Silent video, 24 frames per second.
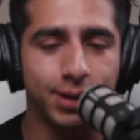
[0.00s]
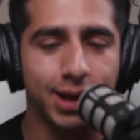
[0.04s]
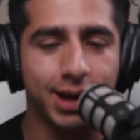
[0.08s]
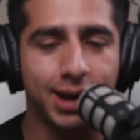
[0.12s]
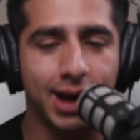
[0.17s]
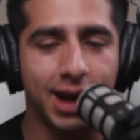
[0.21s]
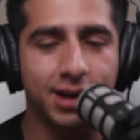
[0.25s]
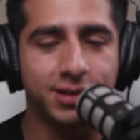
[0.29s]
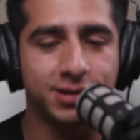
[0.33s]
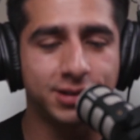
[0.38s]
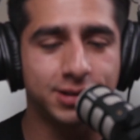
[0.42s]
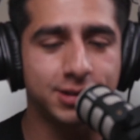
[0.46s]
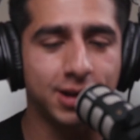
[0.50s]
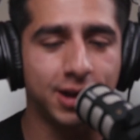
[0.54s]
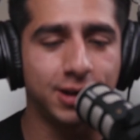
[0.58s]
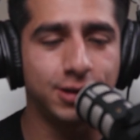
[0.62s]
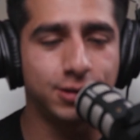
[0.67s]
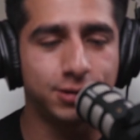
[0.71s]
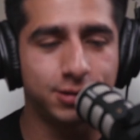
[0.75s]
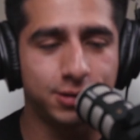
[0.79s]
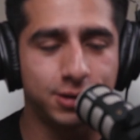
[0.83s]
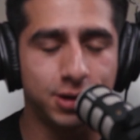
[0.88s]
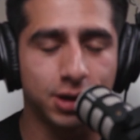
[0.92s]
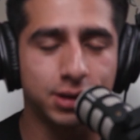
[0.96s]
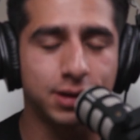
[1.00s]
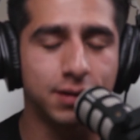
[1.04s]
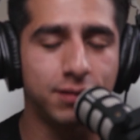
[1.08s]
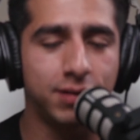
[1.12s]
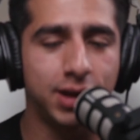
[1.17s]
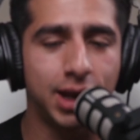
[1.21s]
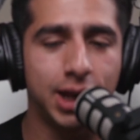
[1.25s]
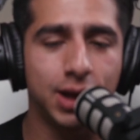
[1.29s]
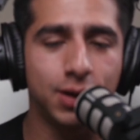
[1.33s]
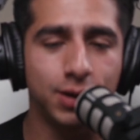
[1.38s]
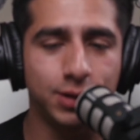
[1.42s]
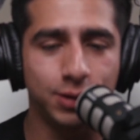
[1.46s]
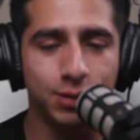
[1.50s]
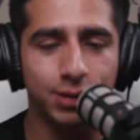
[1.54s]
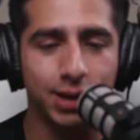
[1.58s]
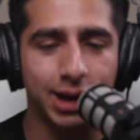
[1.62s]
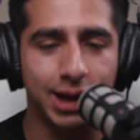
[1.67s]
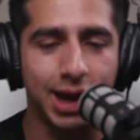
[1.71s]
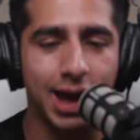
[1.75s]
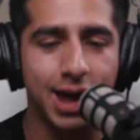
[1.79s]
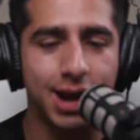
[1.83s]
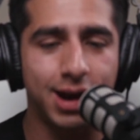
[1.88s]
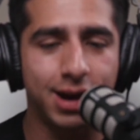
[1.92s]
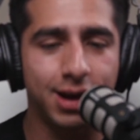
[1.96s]
Like, I just thought you took the video and you
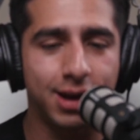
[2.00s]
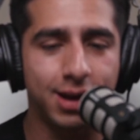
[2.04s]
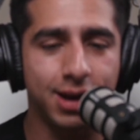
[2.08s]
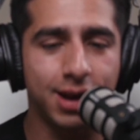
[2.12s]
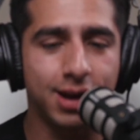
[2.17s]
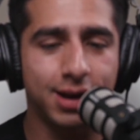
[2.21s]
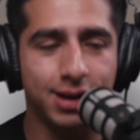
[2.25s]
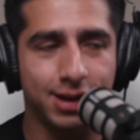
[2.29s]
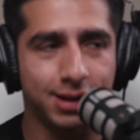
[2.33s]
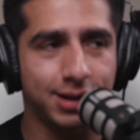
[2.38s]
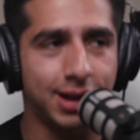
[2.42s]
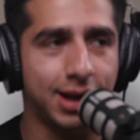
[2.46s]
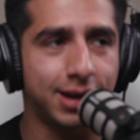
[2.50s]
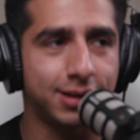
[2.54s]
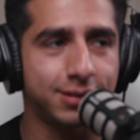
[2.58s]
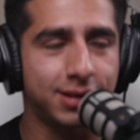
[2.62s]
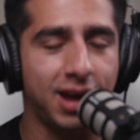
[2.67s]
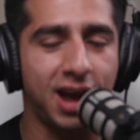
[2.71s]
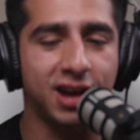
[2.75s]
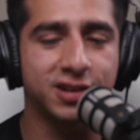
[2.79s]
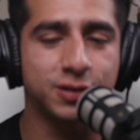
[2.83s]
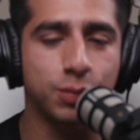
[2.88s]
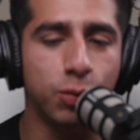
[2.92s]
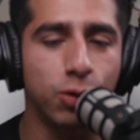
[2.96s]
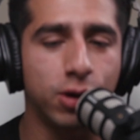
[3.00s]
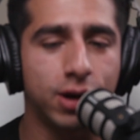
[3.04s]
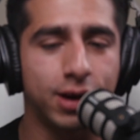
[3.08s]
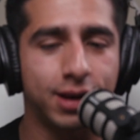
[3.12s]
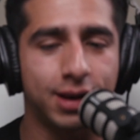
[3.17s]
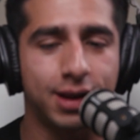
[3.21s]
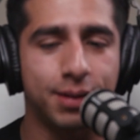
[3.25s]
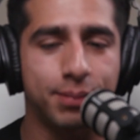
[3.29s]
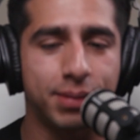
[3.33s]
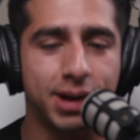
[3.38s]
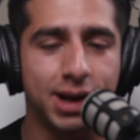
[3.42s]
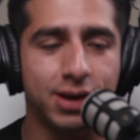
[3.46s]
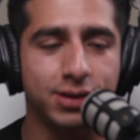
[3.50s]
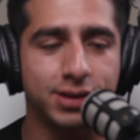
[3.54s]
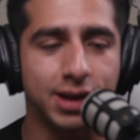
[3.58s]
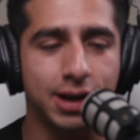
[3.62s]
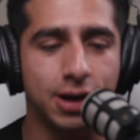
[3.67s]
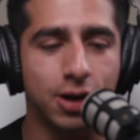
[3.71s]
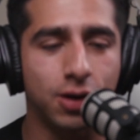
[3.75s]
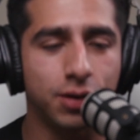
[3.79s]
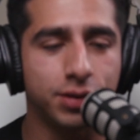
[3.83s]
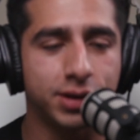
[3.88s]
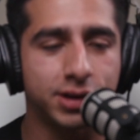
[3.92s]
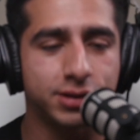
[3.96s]
like edited it and like exported it, but I was like,
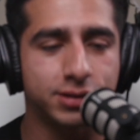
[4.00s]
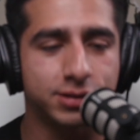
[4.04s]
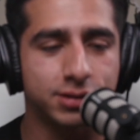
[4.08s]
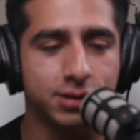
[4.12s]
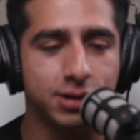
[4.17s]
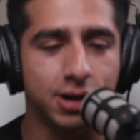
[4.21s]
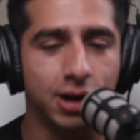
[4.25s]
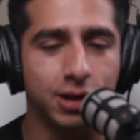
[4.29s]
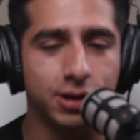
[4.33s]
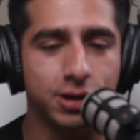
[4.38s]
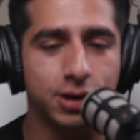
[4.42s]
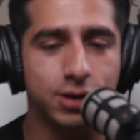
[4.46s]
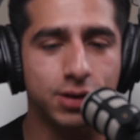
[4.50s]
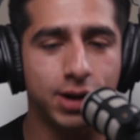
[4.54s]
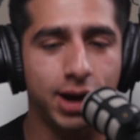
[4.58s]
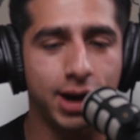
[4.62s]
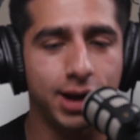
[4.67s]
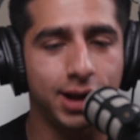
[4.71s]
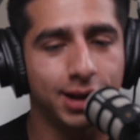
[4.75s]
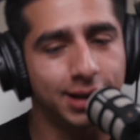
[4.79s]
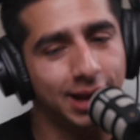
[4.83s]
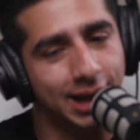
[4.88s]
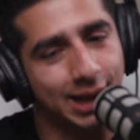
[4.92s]
oh, there's color grading.